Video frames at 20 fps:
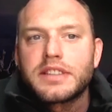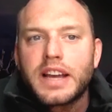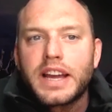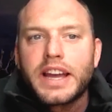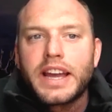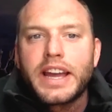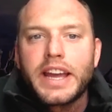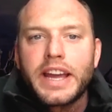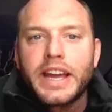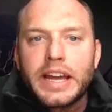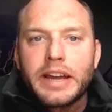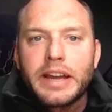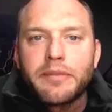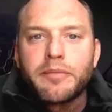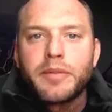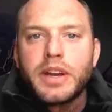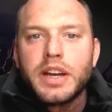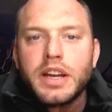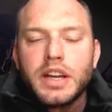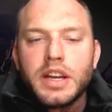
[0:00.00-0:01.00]
and
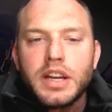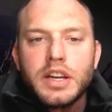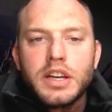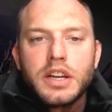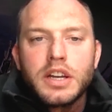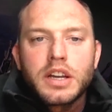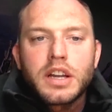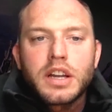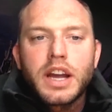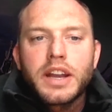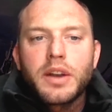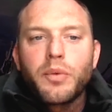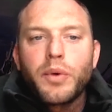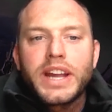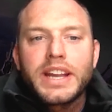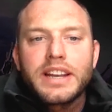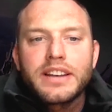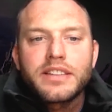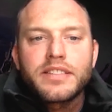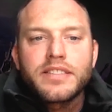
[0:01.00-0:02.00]
kind of
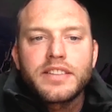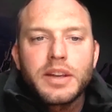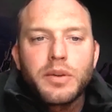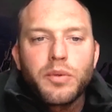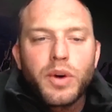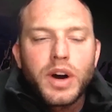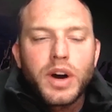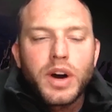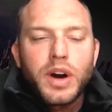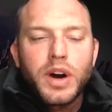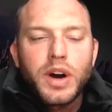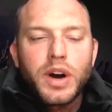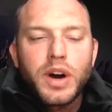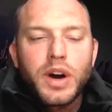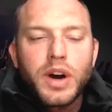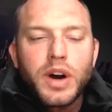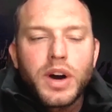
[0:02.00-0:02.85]
waiting to see what